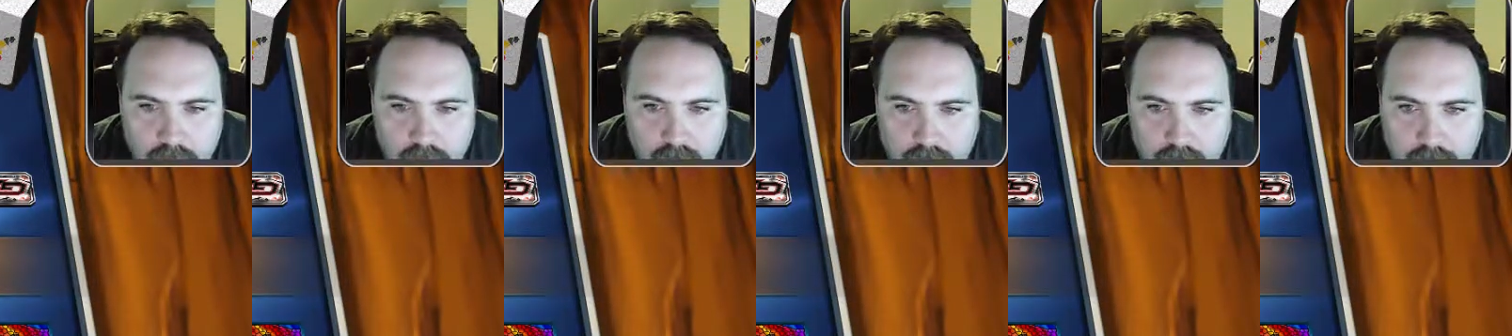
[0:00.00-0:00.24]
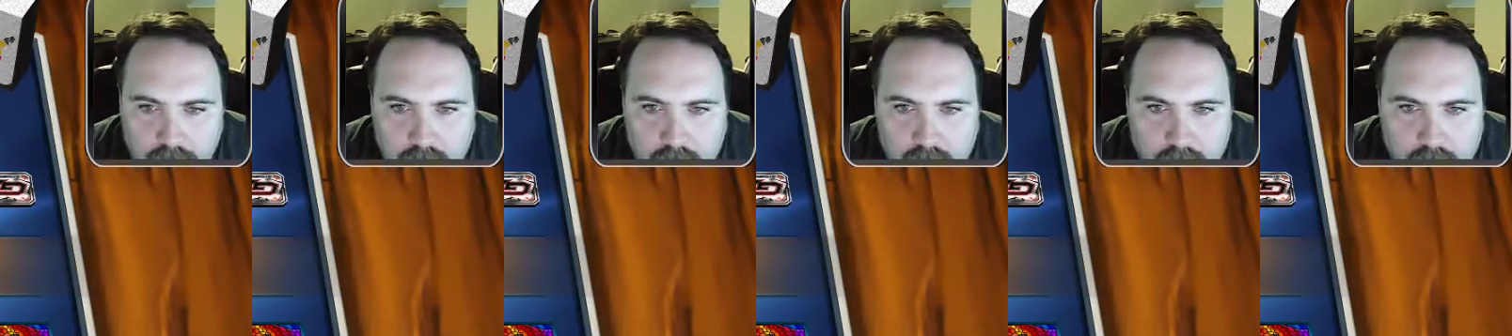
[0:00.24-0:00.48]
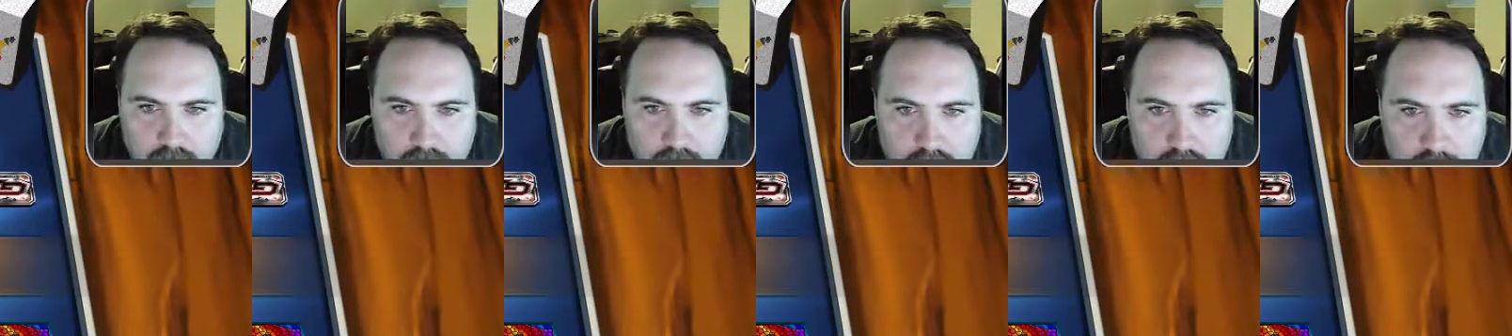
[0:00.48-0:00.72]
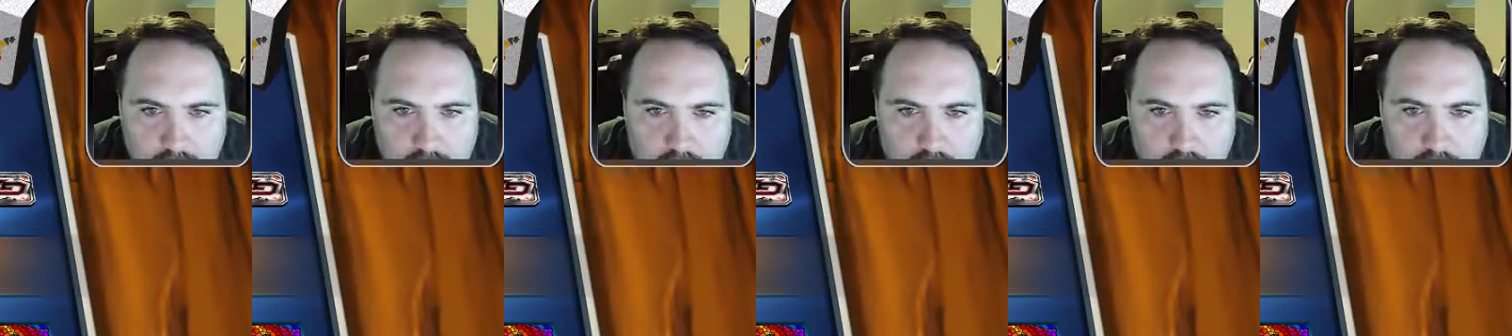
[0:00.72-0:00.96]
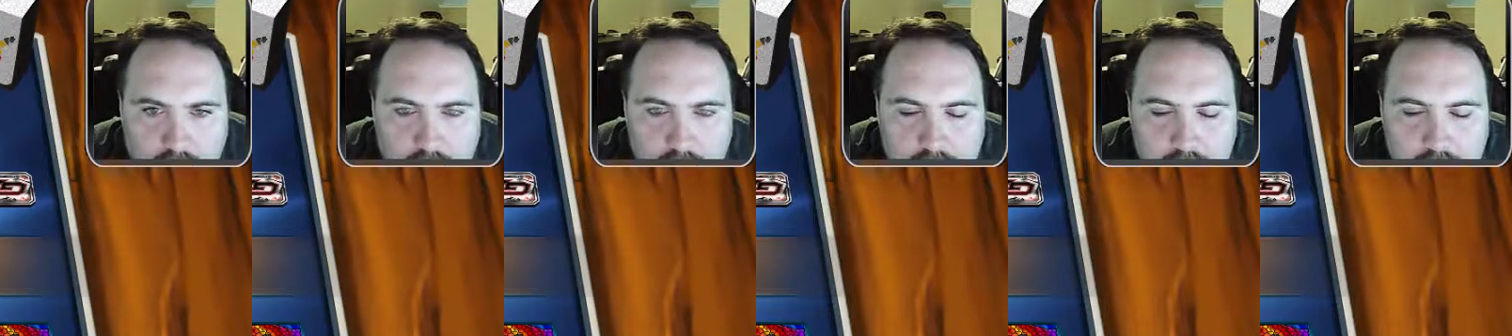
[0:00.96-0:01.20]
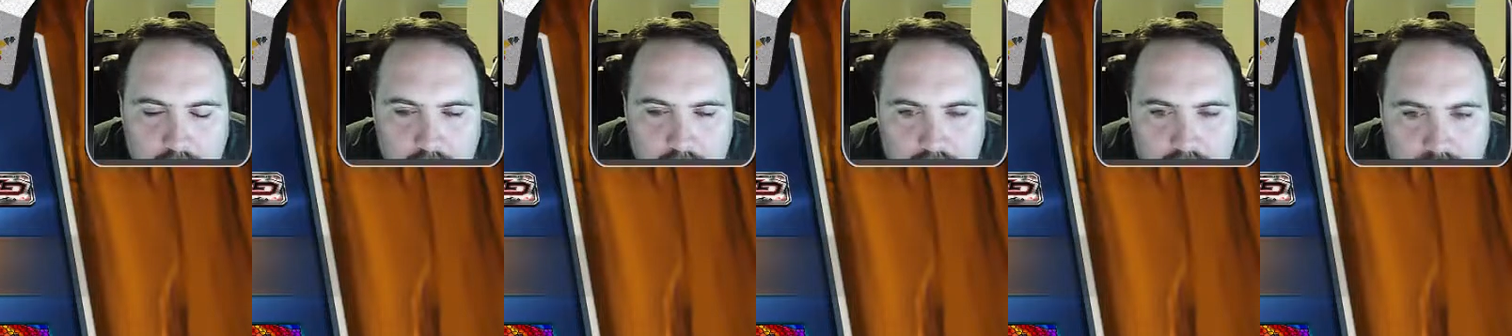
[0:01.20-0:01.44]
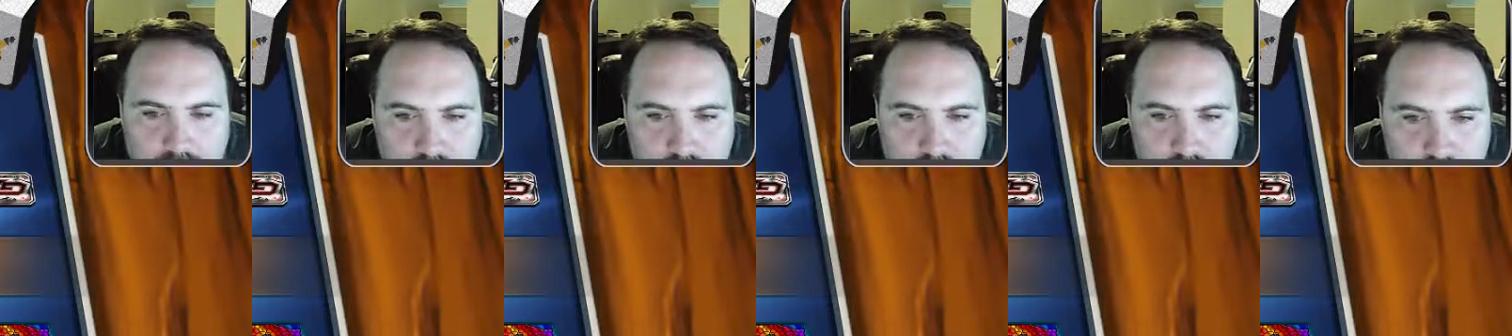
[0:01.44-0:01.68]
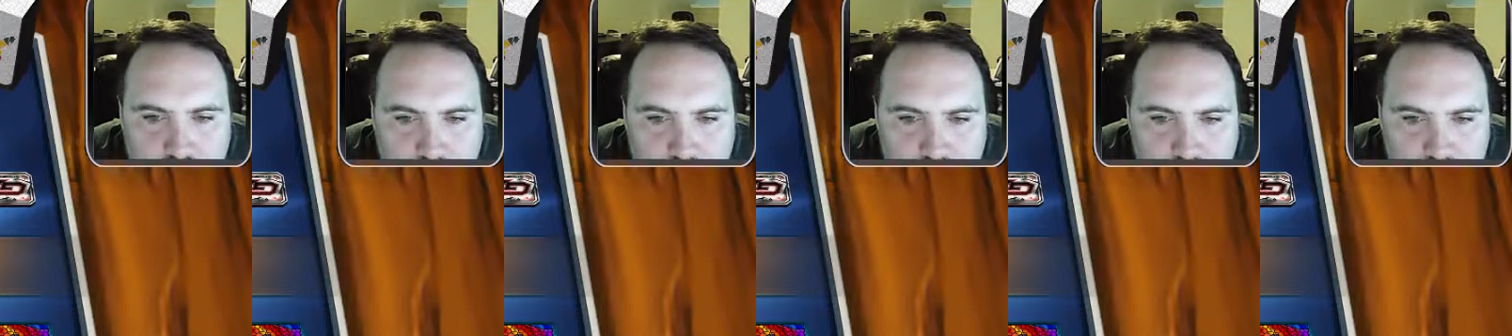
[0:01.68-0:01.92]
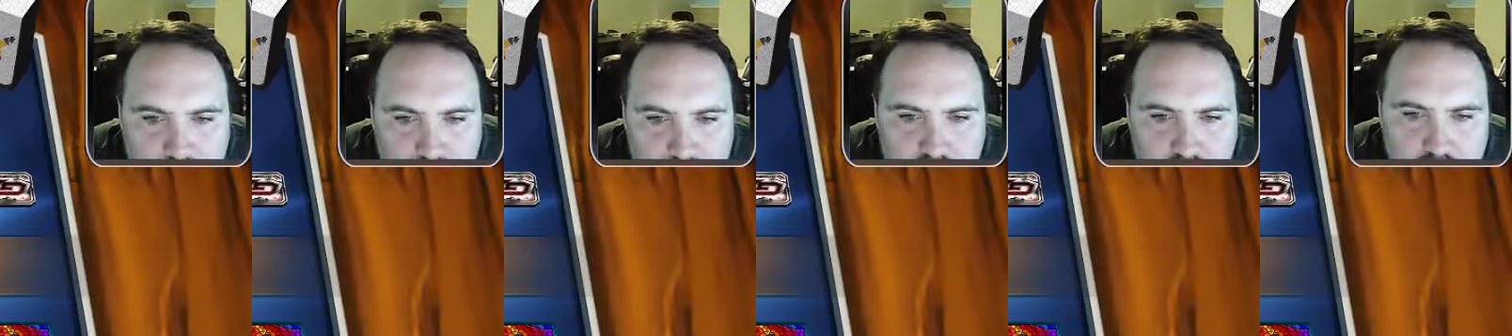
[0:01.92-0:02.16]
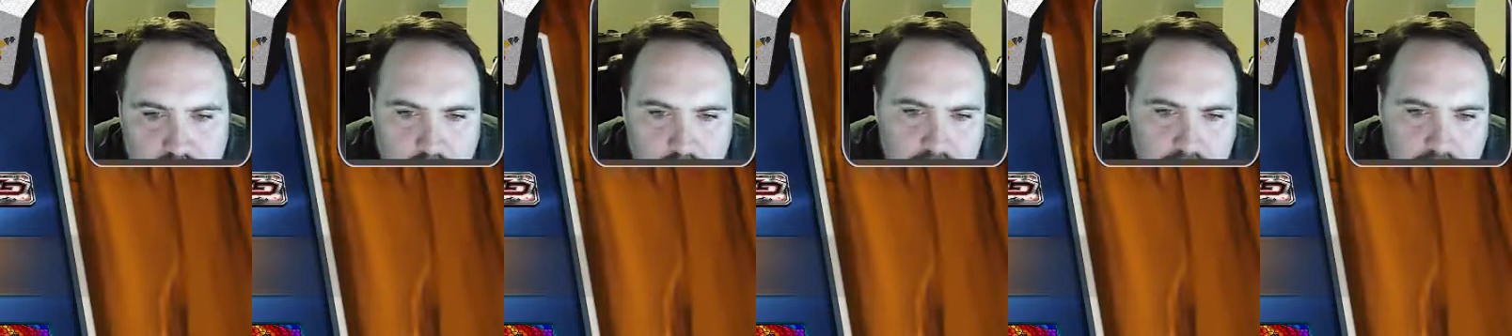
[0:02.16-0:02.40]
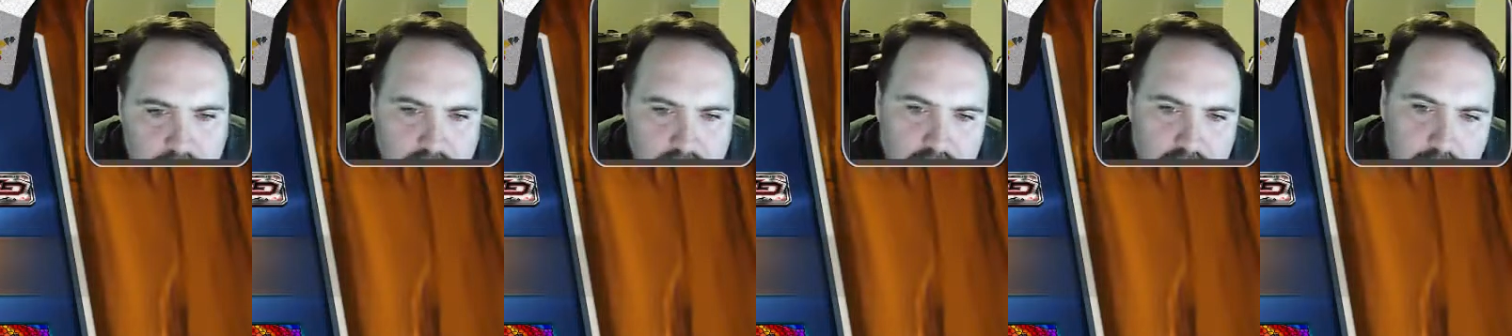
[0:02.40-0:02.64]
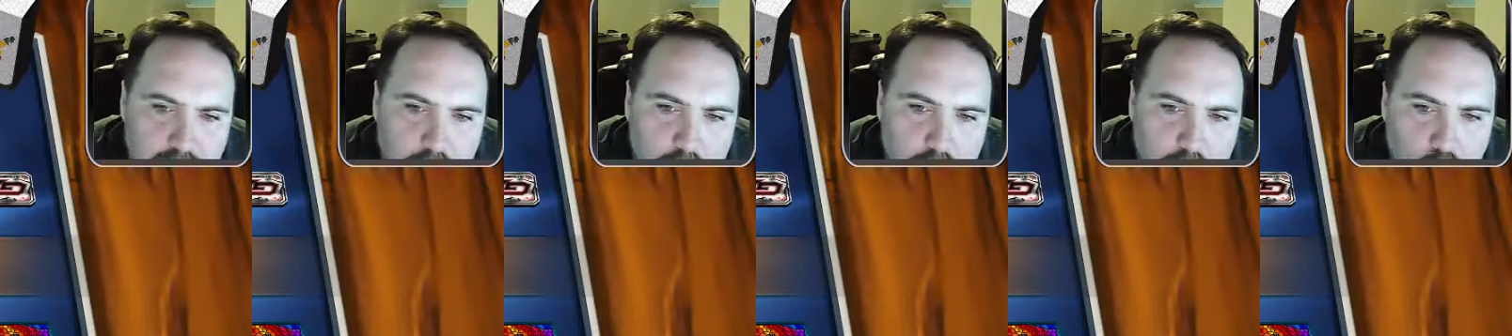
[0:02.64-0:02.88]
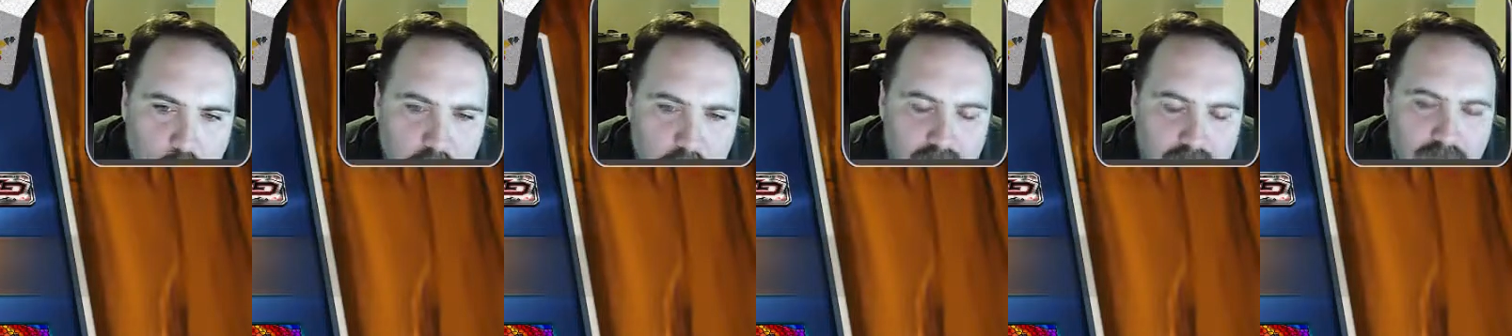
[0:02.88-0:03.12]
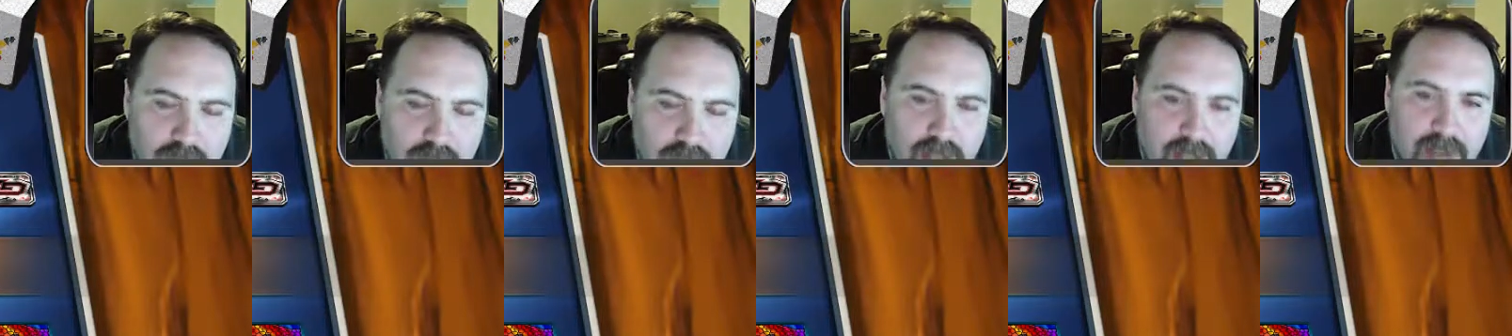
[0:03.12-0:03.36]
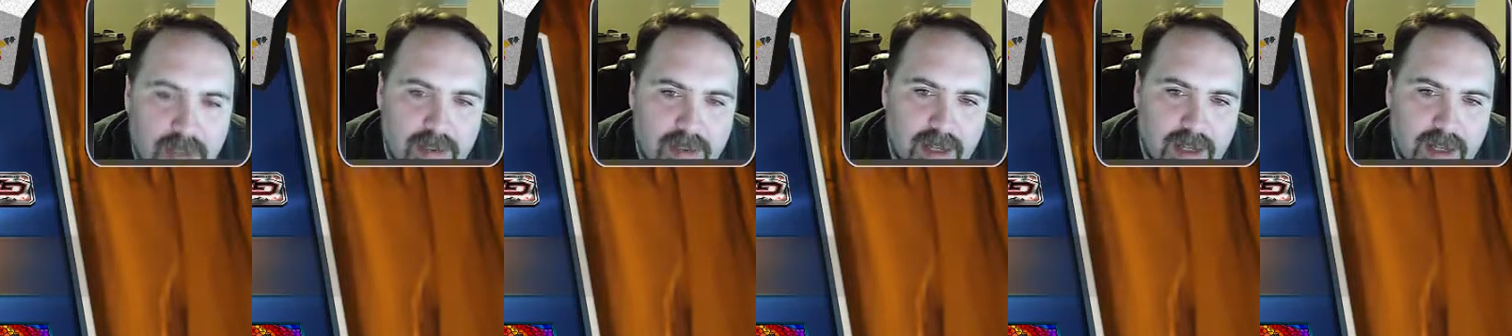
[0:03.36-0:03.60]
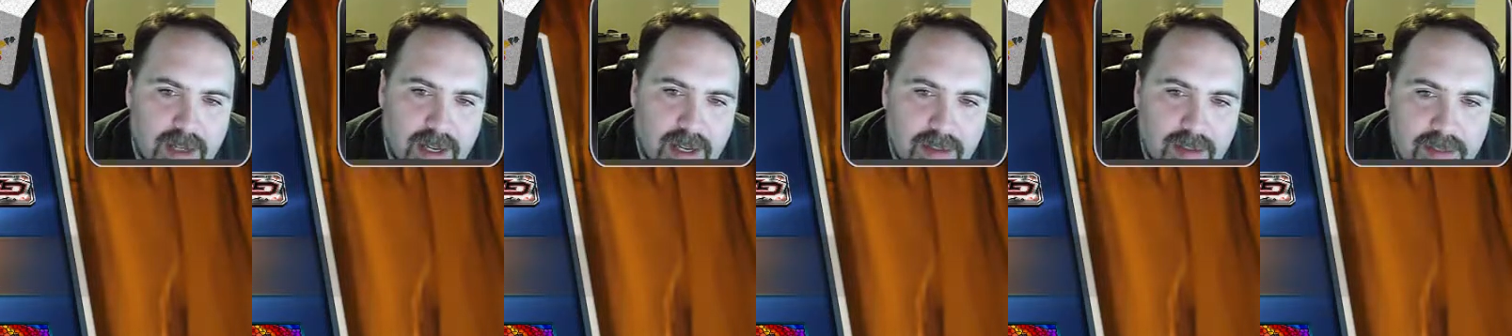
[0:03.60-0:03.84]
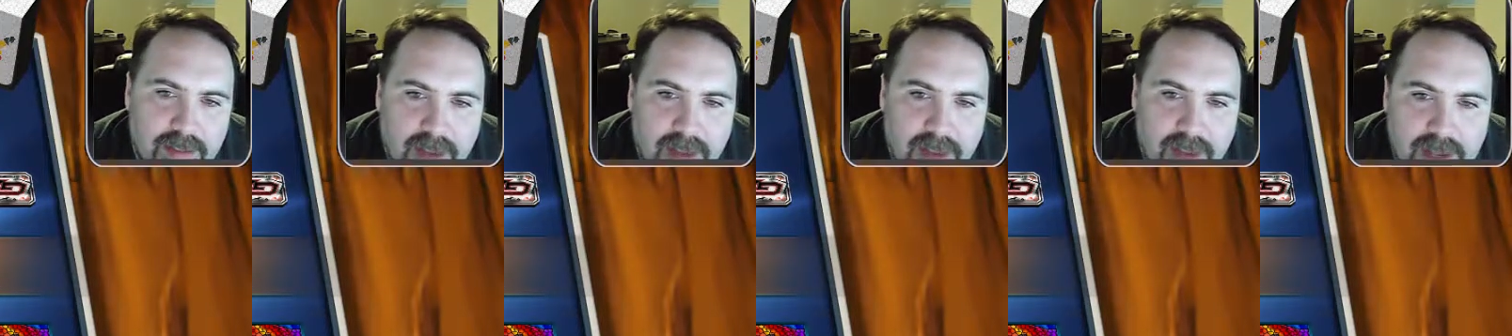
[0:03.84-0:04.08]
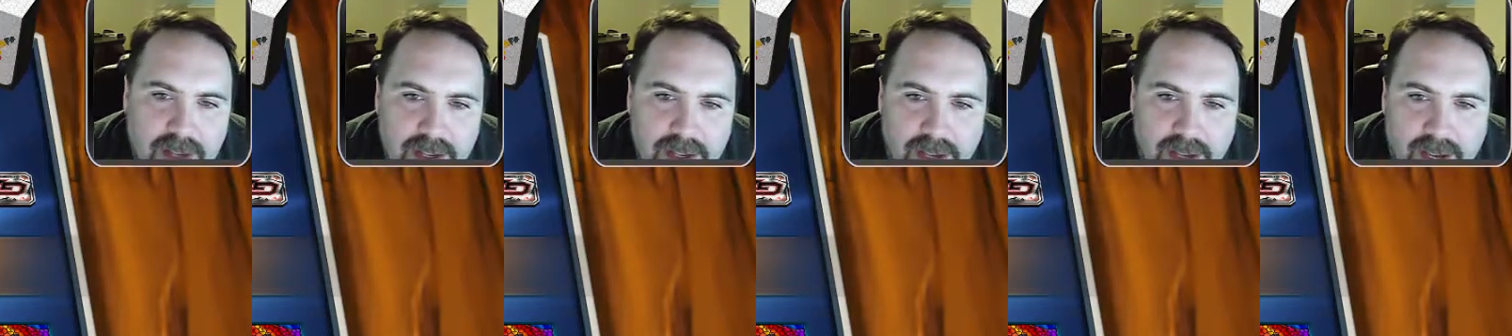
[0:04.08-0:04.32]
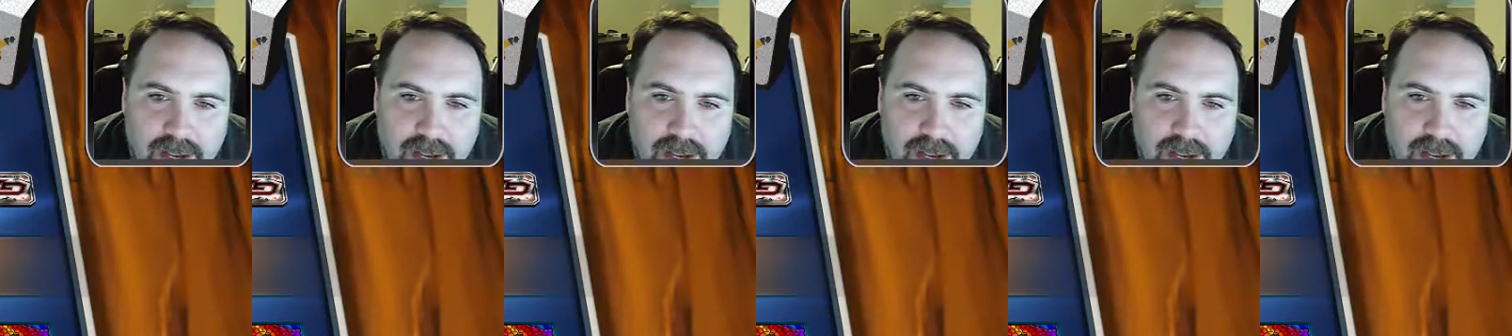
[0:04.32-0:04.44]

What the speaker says: We're looking at Crabominable just to refresh ourselves on what it does. The important thing is it has